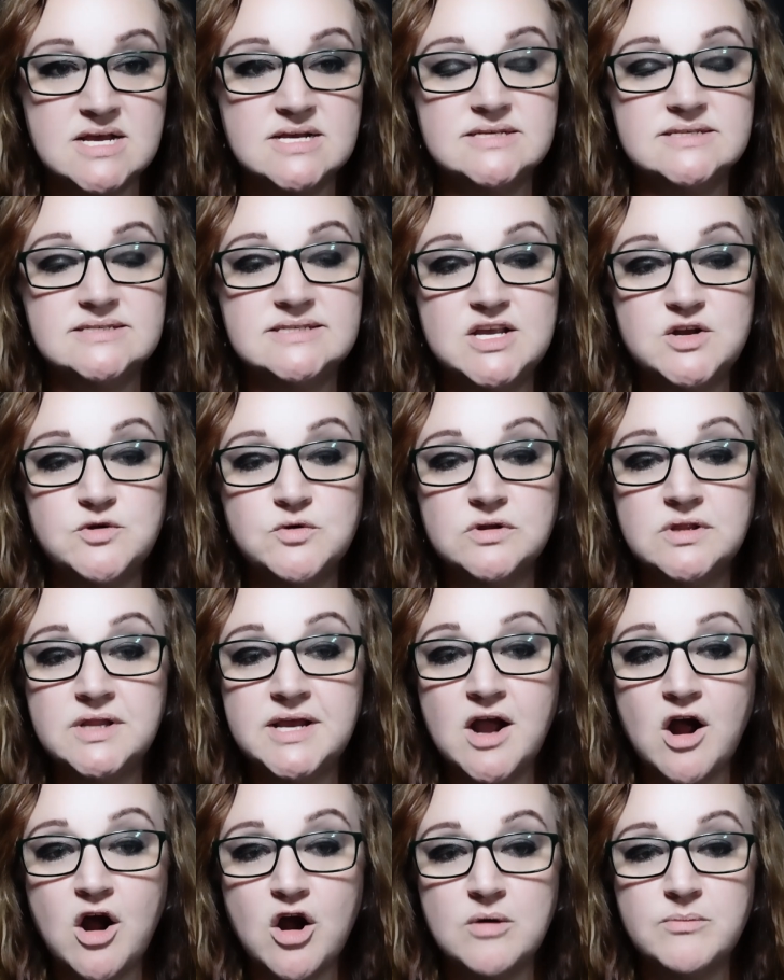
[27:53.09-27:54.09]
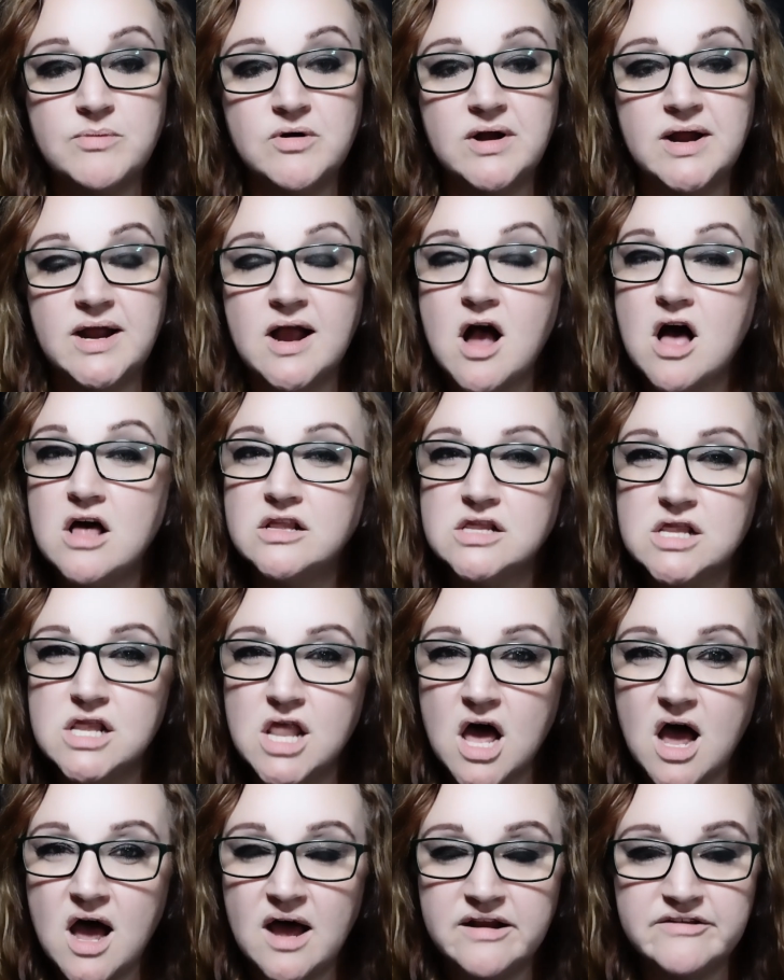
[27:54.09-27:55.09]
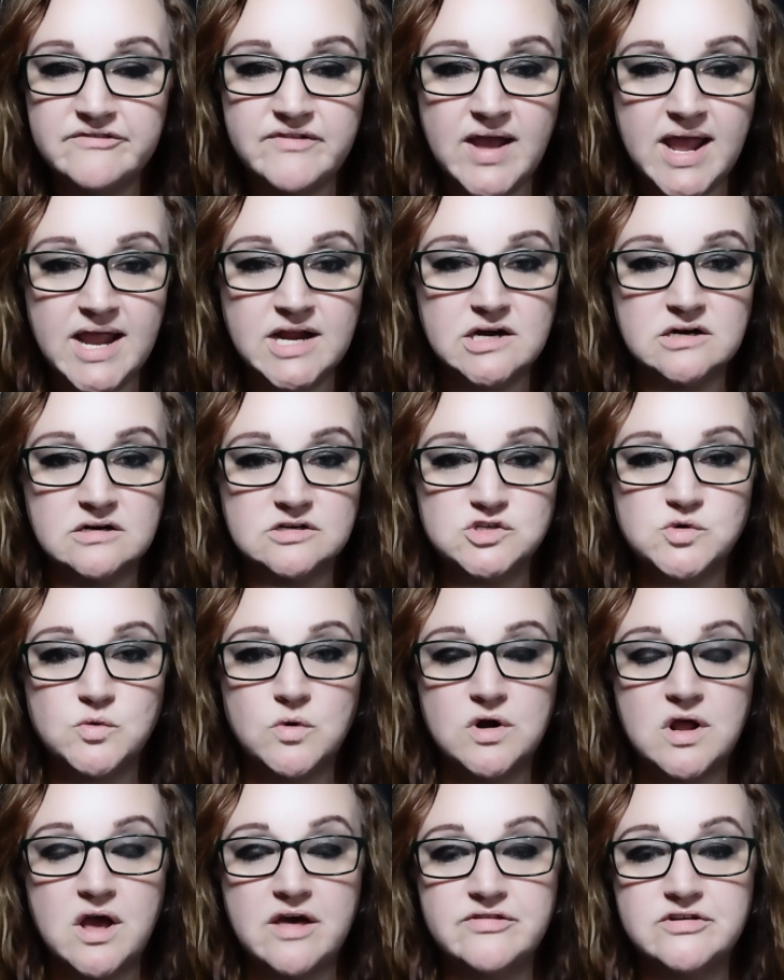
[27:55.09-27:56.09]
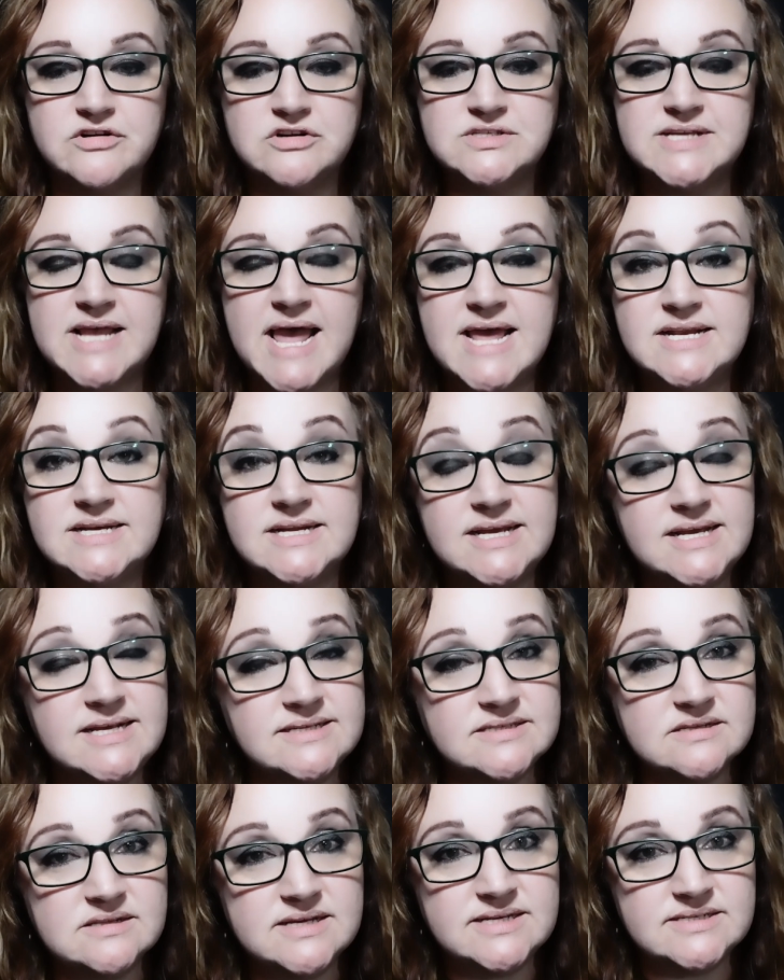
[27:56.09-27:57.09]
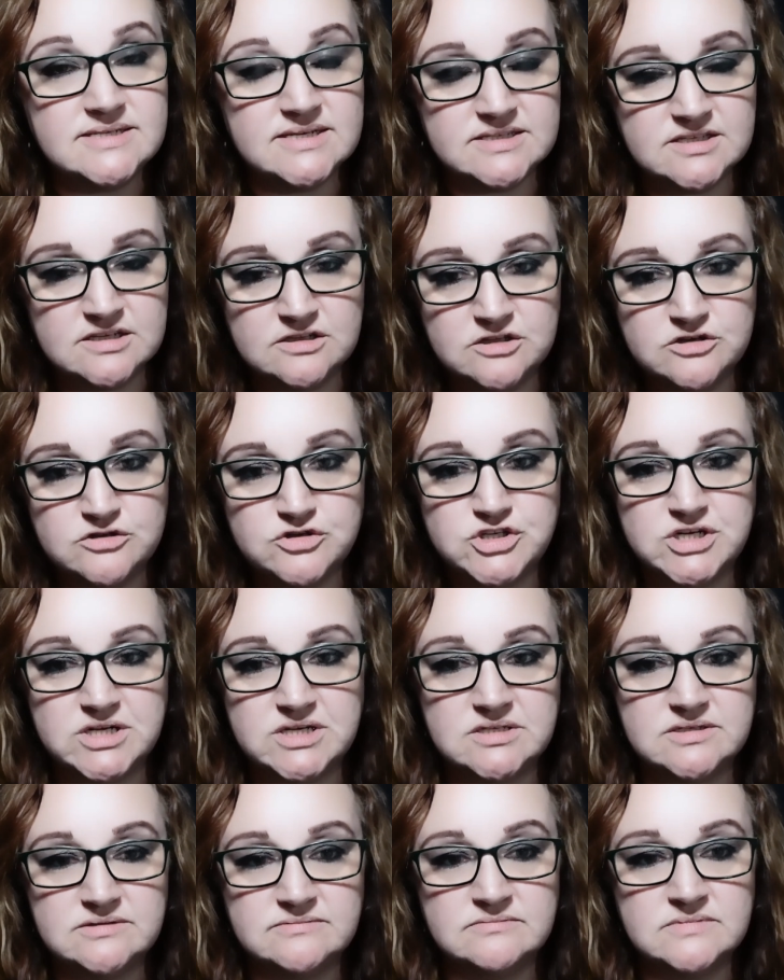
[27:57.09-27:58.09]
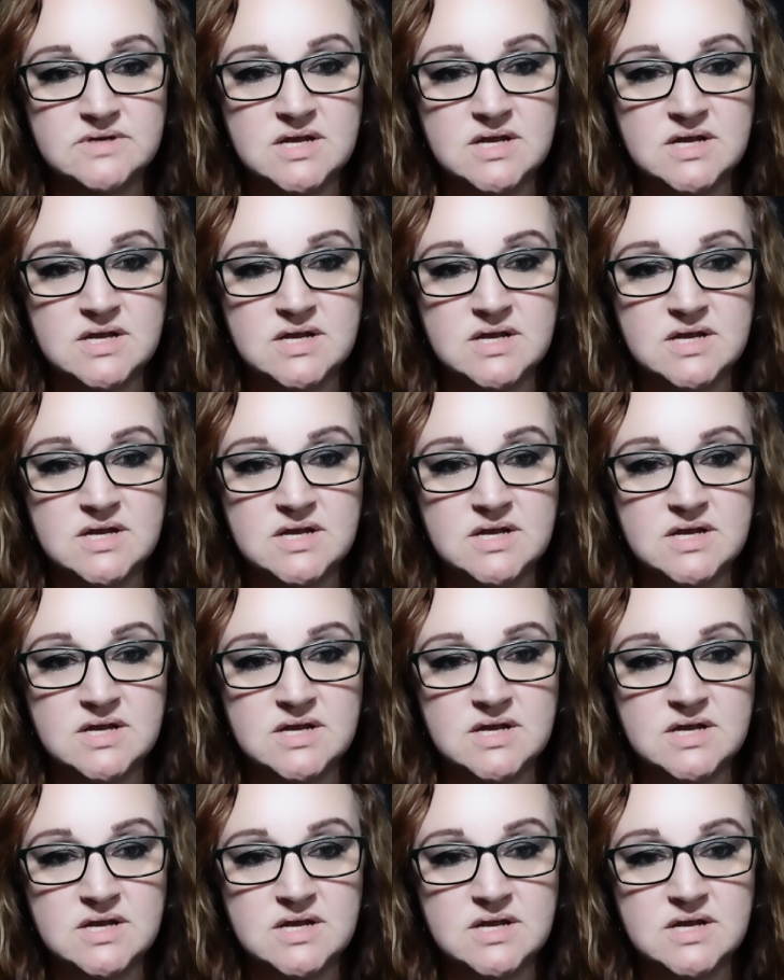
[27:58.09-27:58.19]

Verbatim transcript: secretly harboring a lot of anger toward others and easily disillusioned.